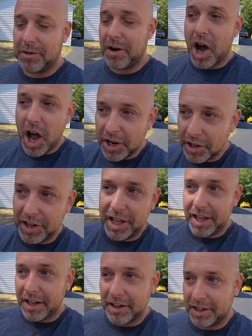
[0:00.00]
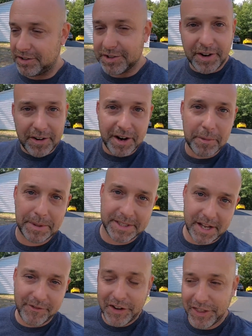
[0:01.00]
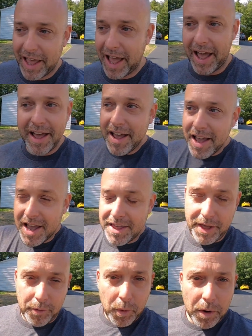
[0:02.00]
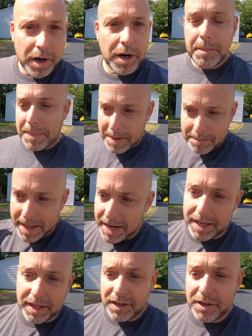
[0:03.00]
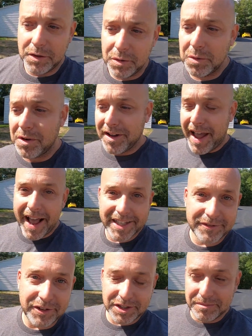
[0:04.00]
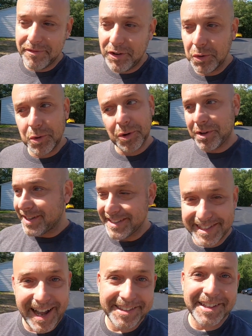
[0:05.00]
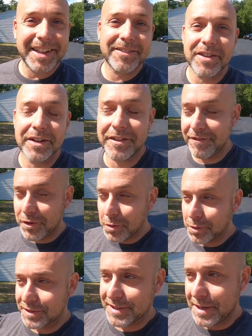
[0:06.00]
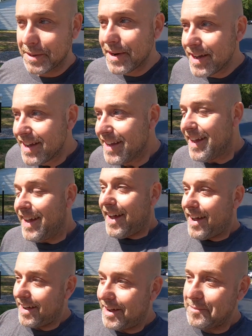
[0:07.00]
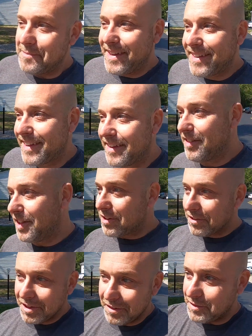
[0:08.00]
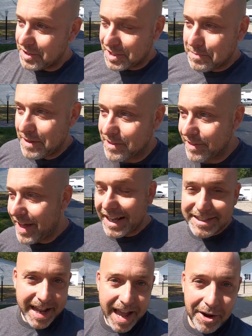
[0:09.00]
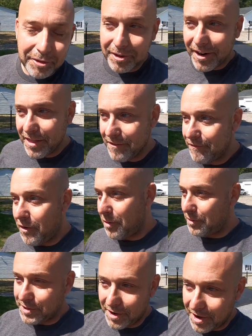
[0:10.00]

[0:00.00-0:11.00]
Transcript: idling and startup and stuff like that, they work, but the minute you ask for some fuel, it's not delivering the fuel. So literally just spent the last hour on the phone